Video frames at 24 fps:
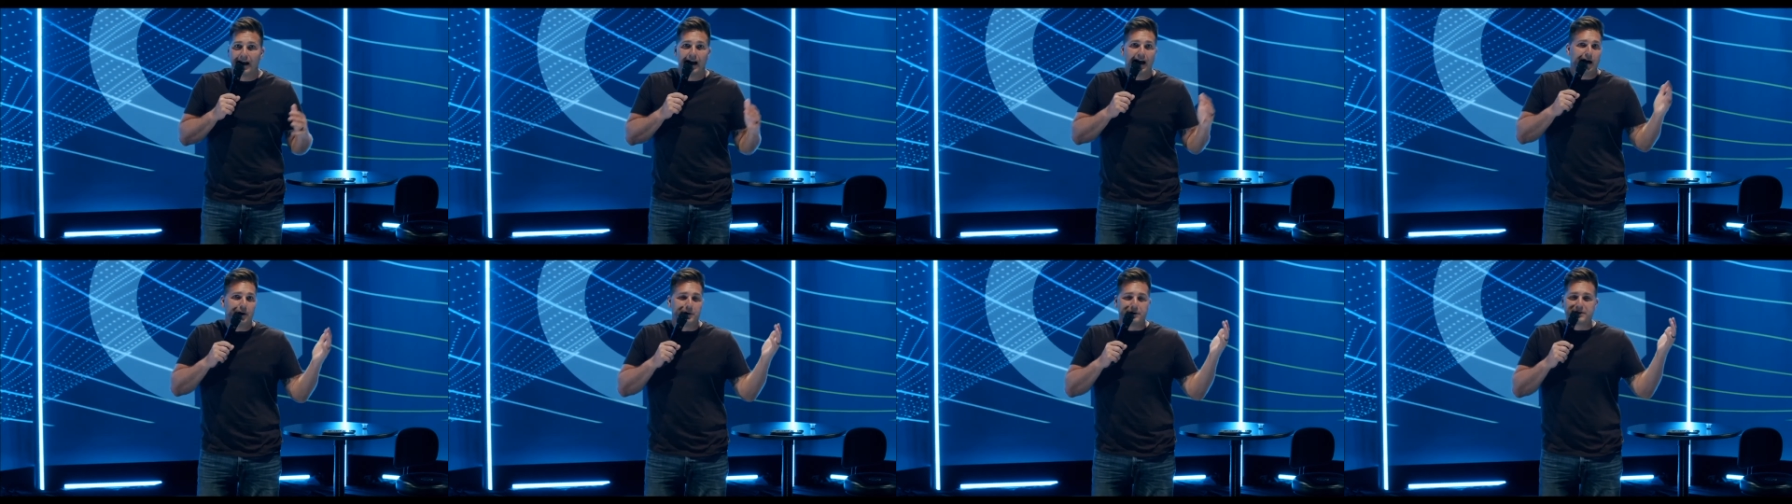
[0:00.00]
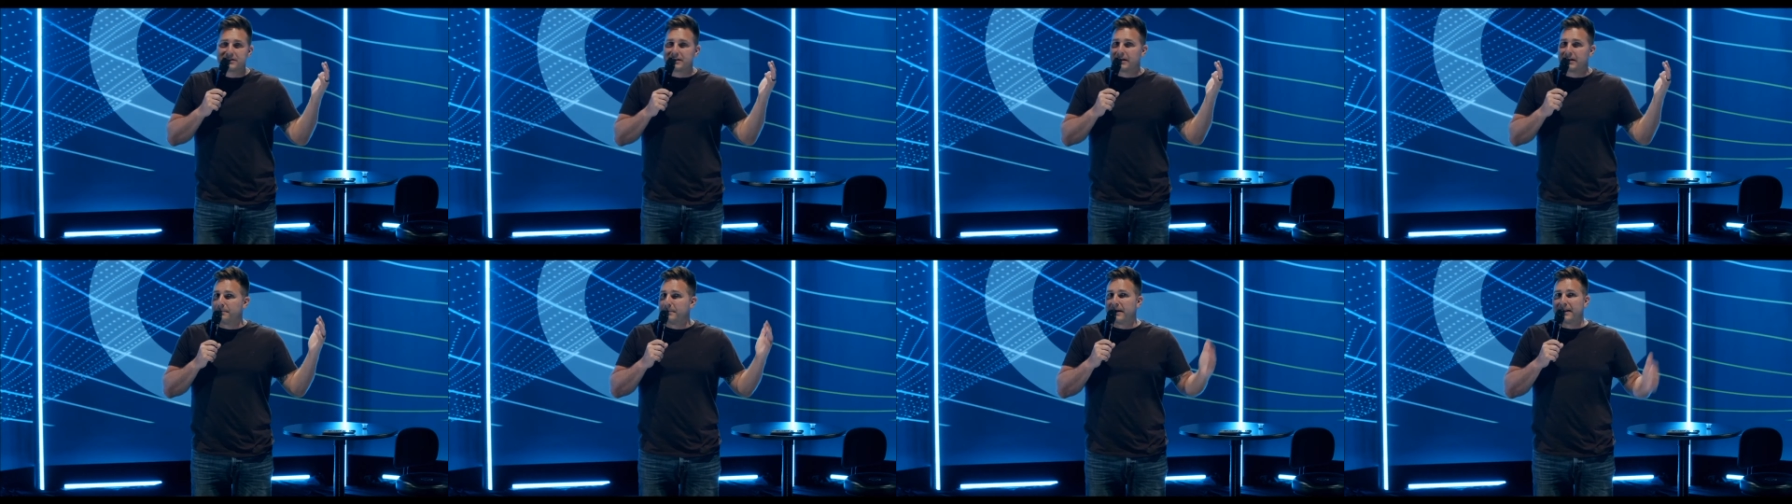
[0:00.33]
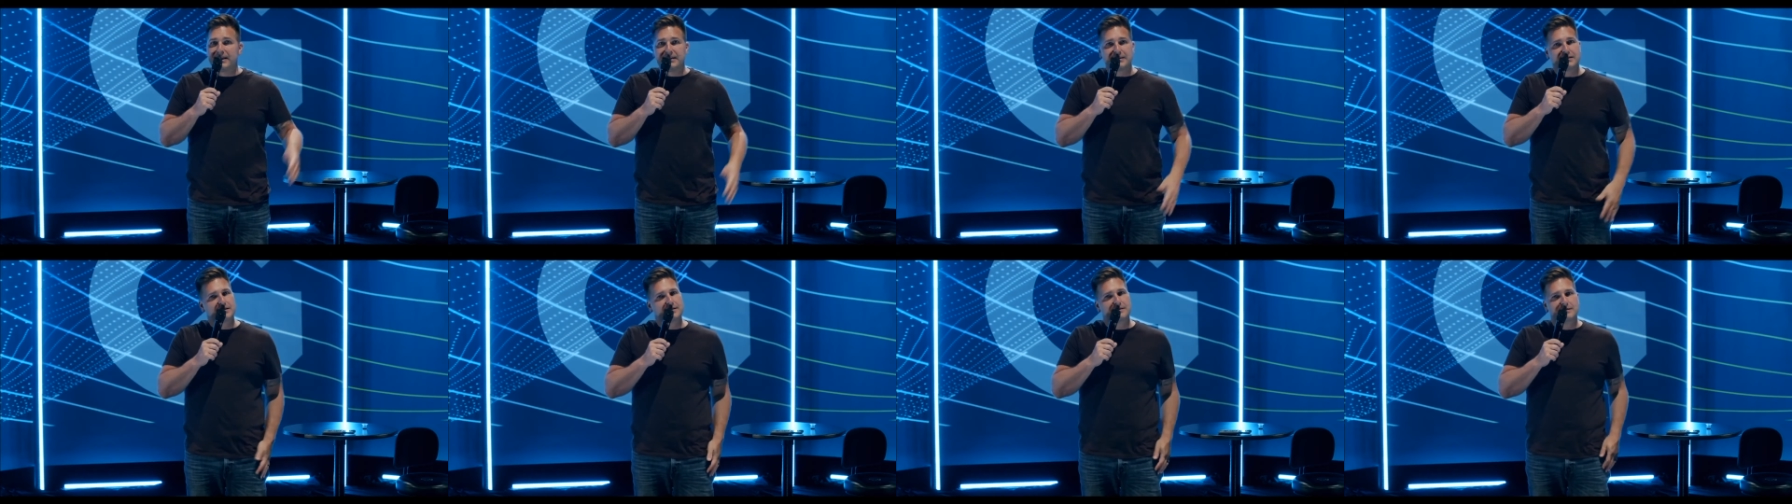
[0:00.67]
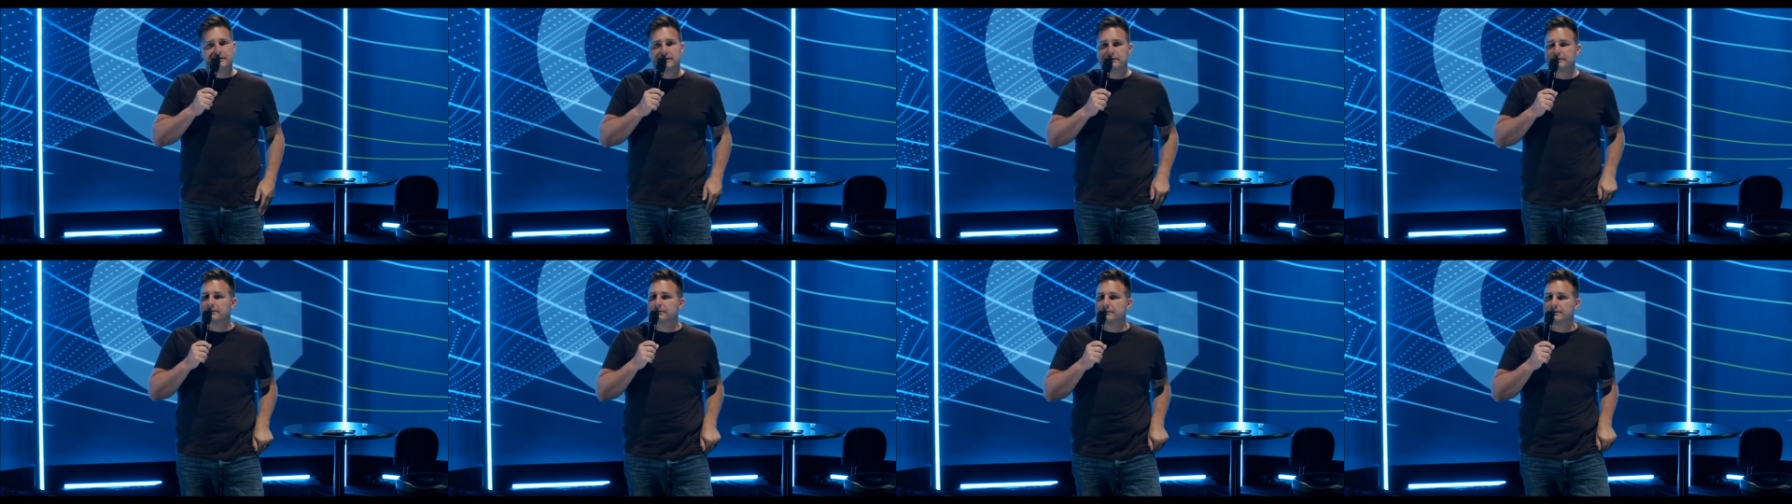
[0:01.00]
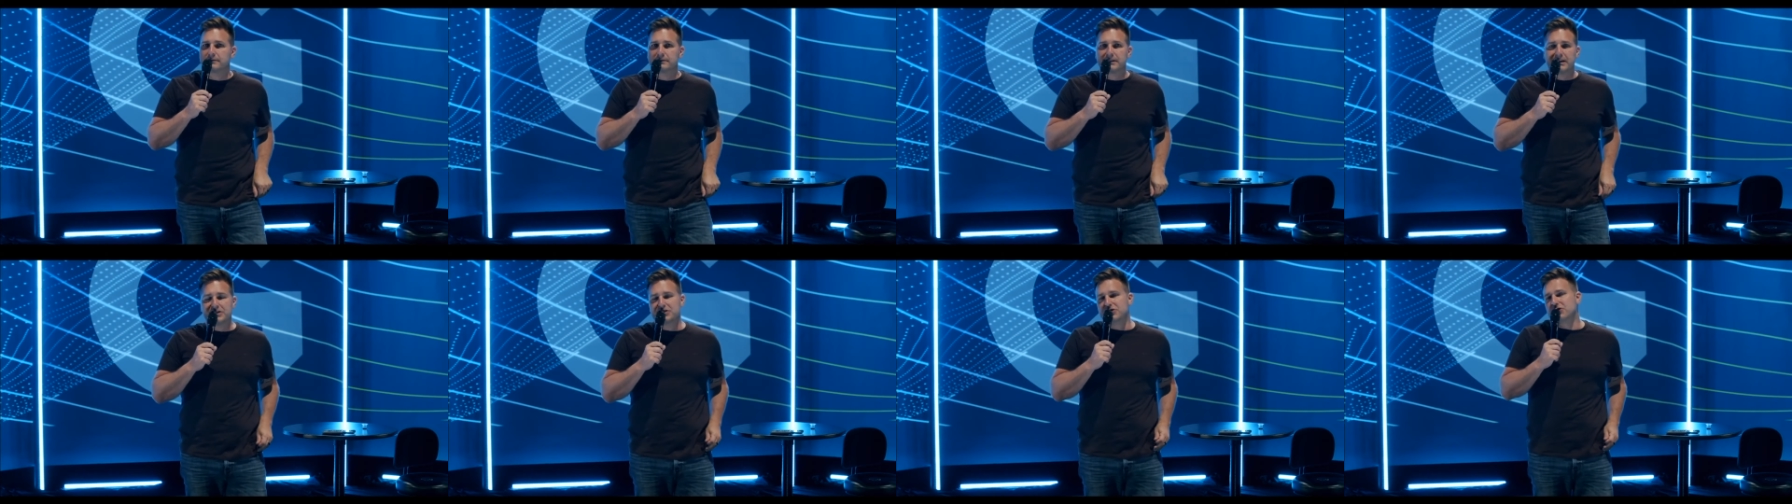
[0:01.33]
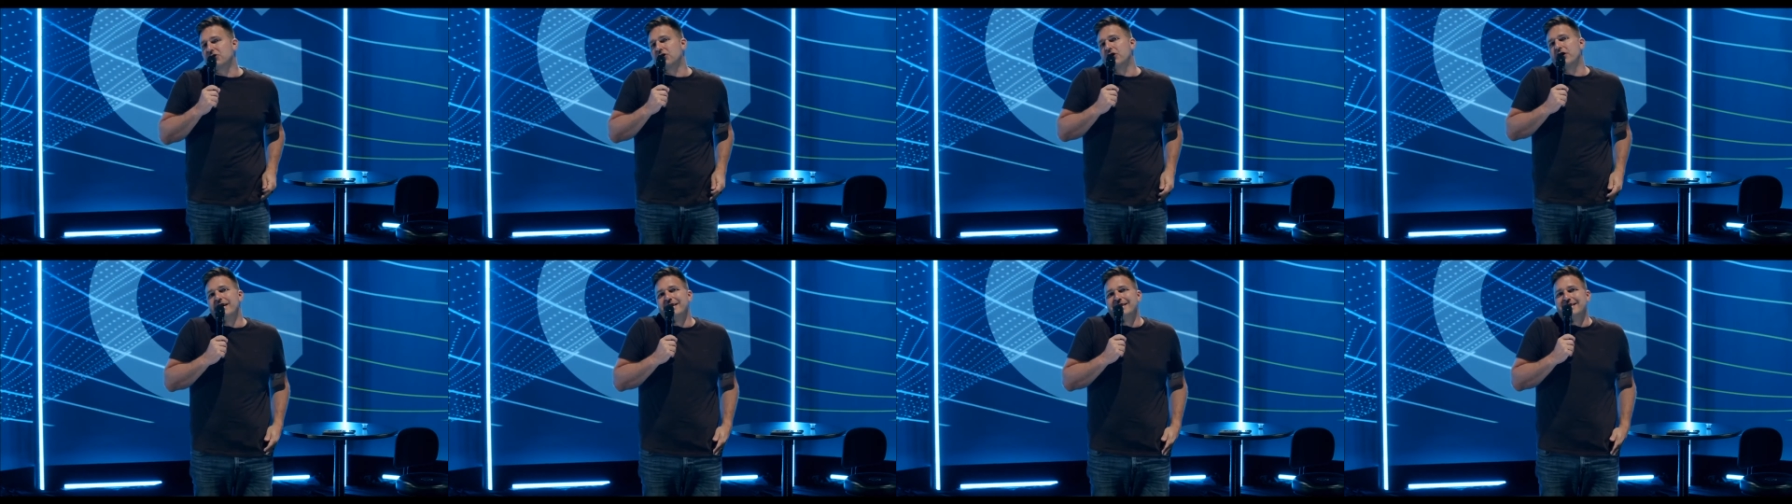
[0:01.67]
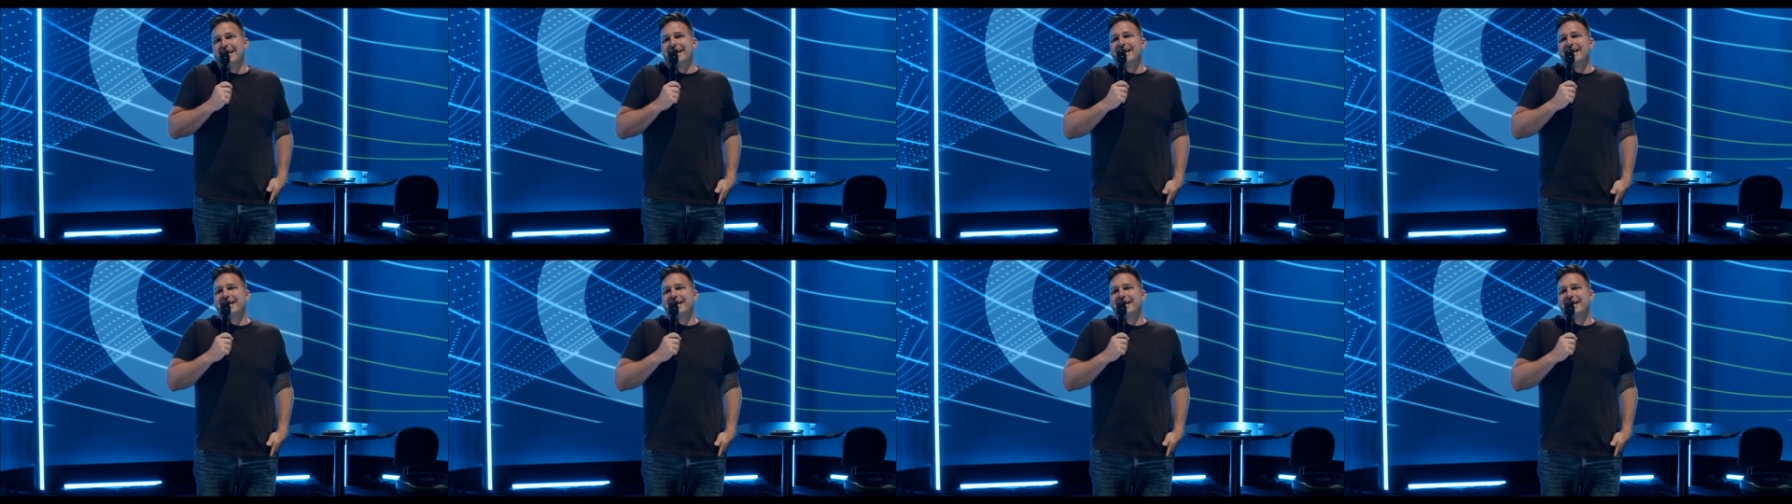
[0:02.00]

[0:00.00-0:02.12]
I would say, man, that's crazy.